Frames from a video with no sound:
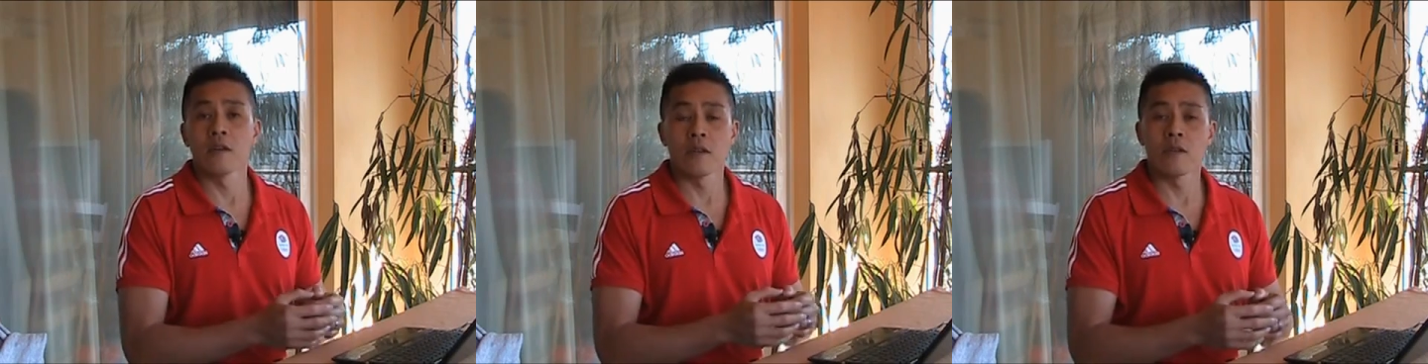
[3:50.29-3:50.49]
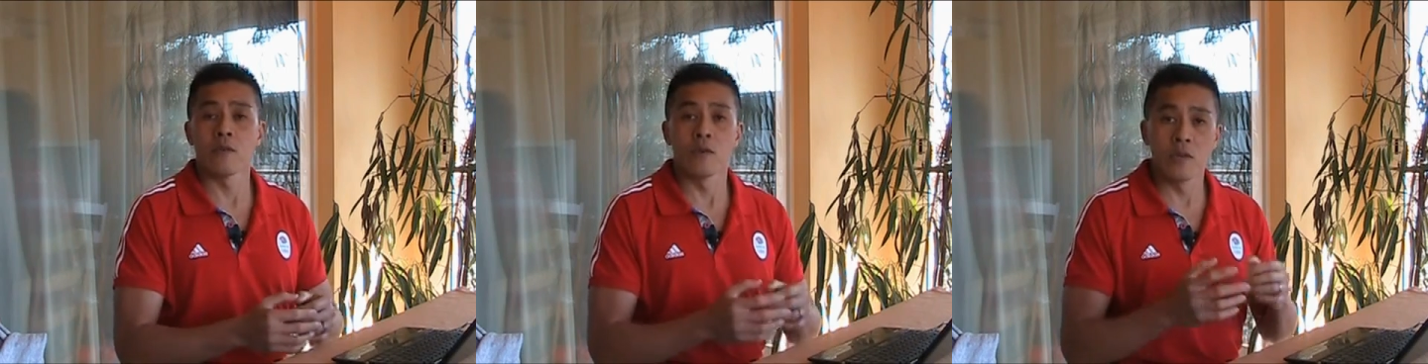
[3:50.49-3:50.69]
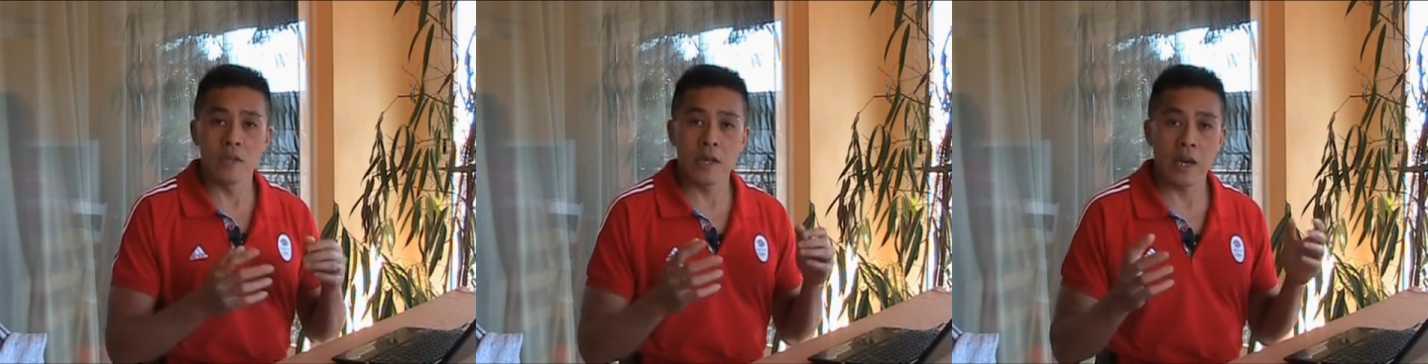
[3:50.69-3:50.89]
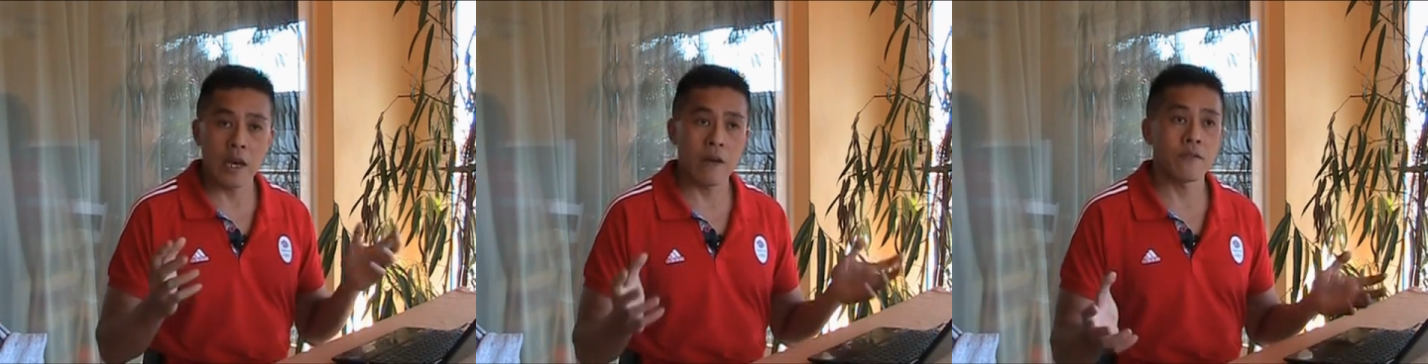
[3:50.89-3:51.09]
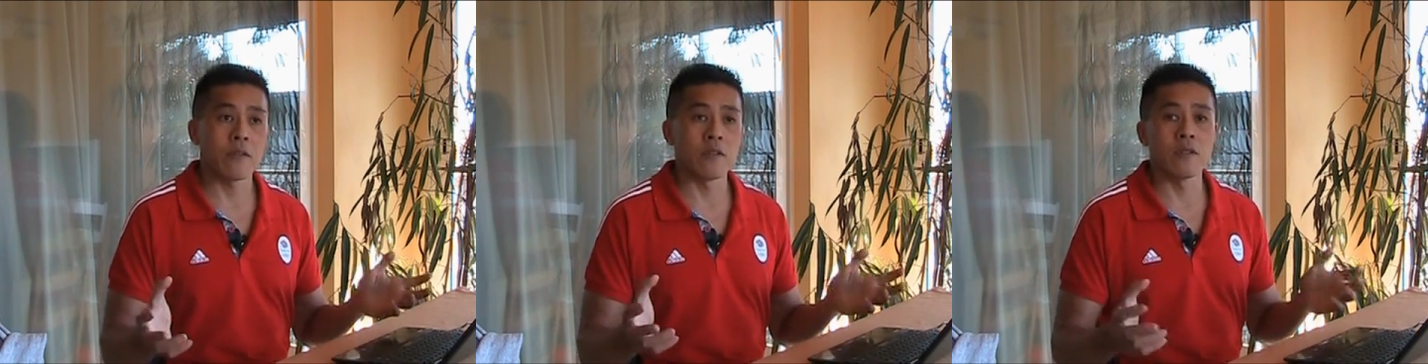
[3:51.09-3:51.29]
You really
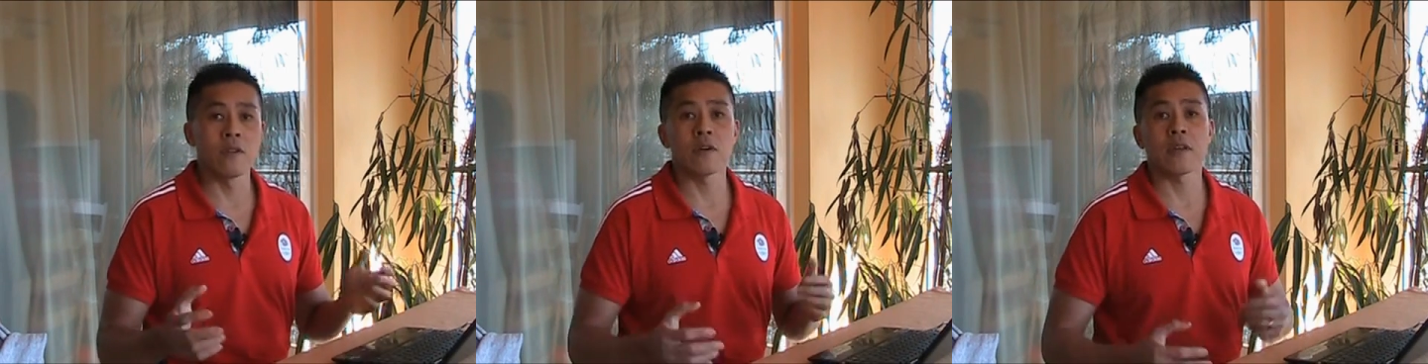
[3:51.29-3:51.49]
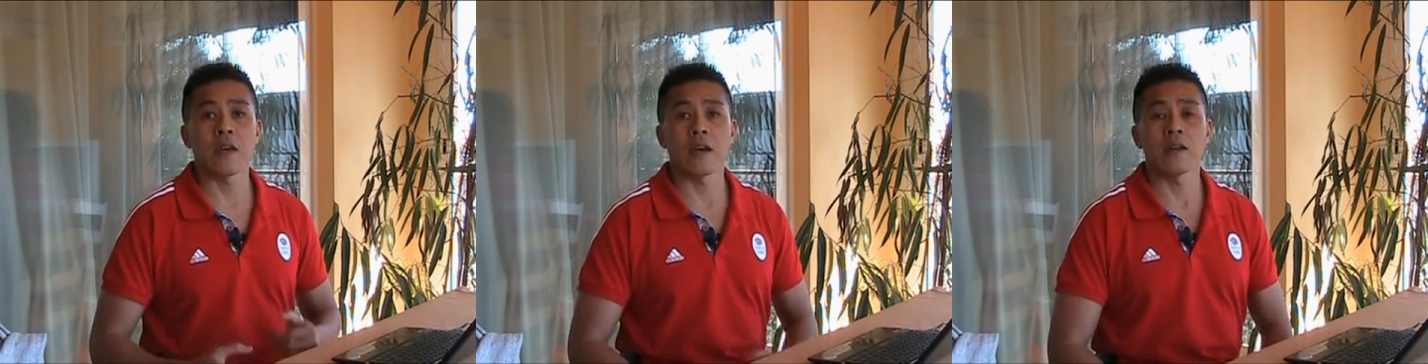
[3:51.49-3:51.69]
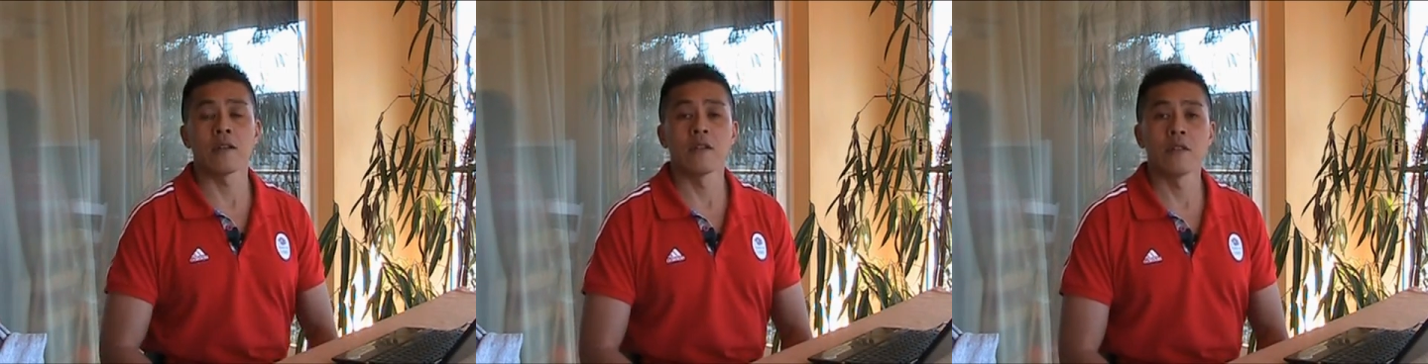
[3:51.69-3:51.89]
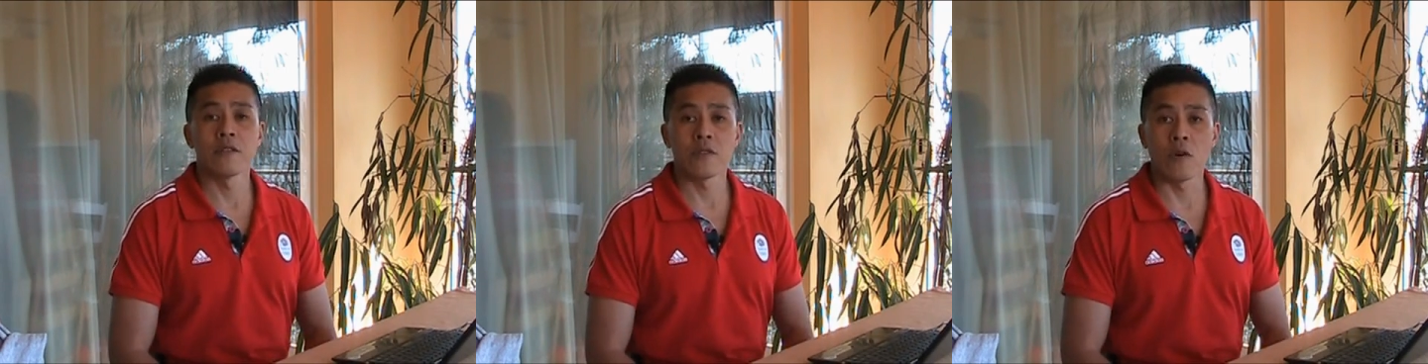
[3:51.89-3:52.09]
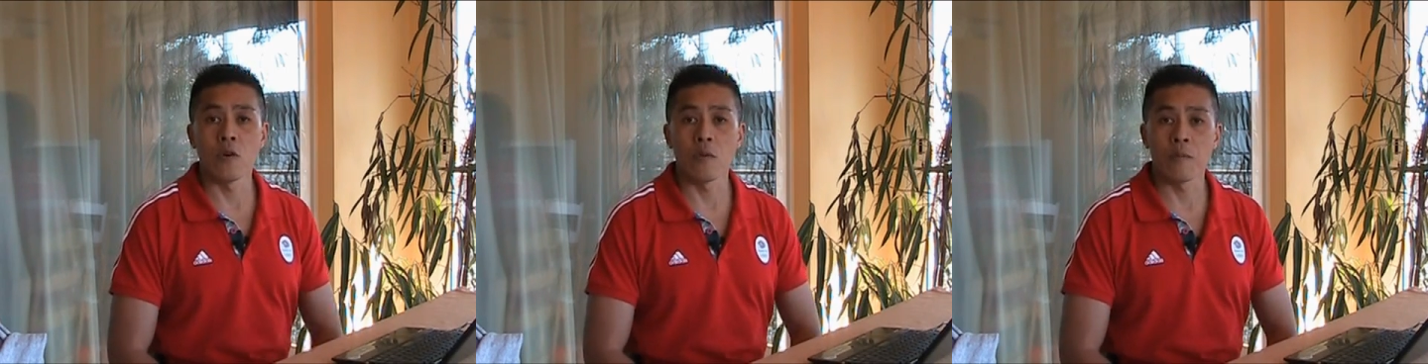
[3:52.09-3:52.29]
have to look at the whole